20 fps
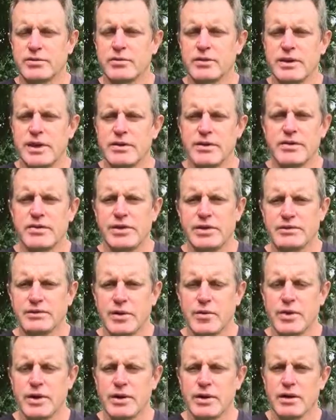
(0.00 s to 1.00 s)
all the other things
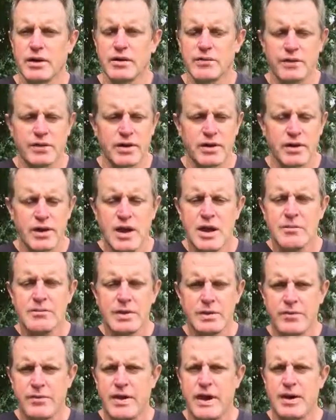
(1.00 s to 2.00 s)
I want in life, like
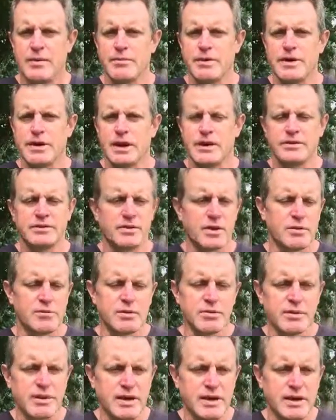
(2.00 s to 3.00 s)
my family and time
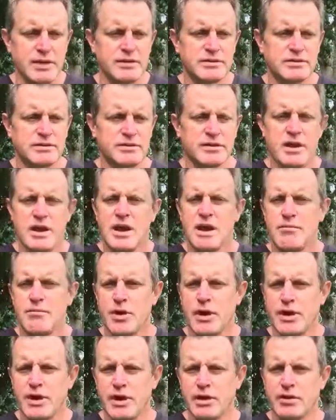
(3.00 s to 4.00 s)
with my kids and
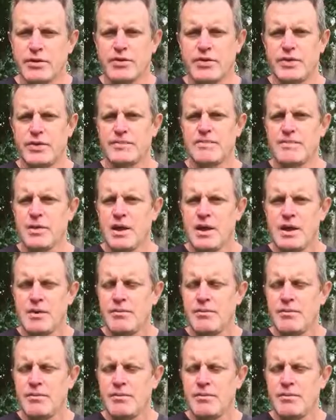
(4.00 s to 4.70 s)
my health and